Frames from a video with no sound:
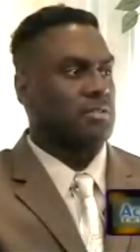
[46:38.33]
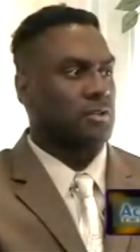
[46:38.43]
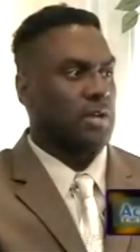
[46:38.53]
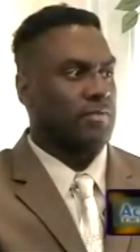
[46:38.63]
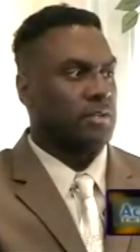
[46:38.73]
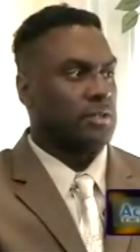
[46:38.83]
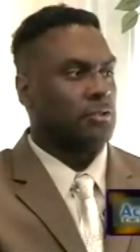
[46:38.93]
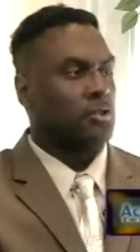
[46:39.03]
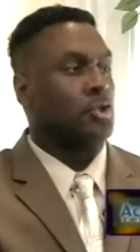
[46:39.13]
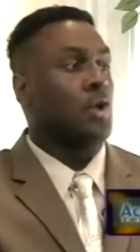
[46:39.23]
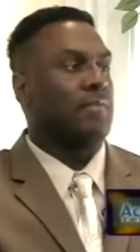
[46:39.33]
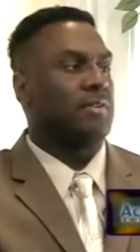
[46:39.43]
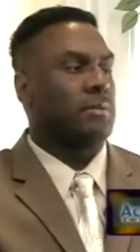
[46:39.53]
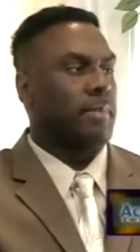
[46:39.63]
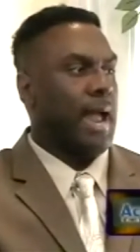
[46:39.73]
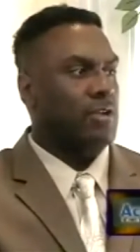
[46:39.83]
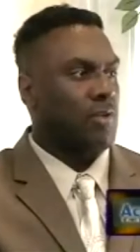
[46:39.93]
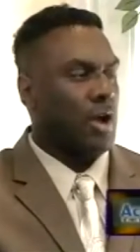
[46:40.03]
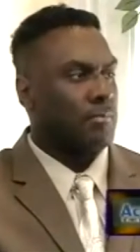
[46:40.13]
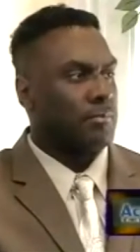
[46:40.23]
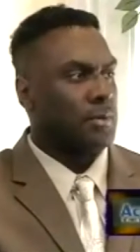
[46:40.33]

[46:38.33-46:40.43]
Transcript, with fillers: So evidently, do you have any background? Nothing